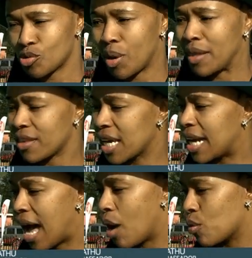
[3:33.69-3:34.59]
So I
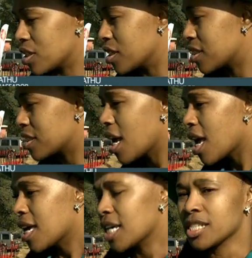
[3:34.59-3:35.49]
think ours
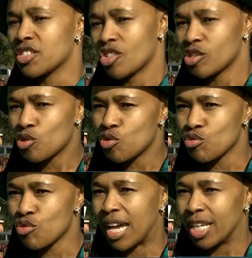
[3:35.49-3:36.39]
is
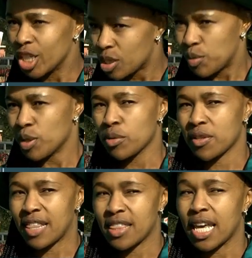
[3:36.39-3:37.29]
just to alert
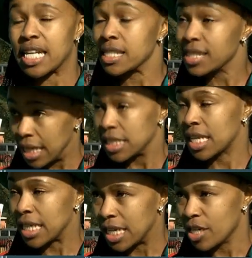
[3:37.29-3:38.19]
people that there is
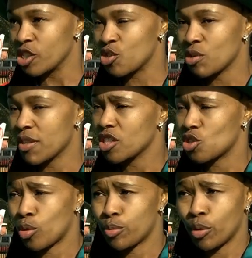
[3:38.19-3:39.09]
such an industry,
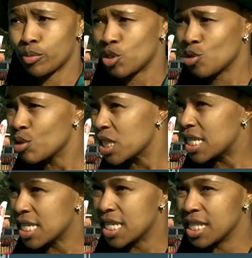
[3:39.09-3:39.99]
there are job
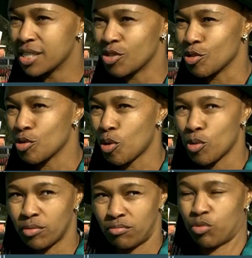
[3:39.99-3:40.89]
opportunities, you
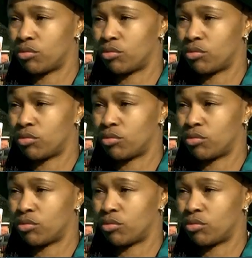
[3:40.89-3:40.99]
know,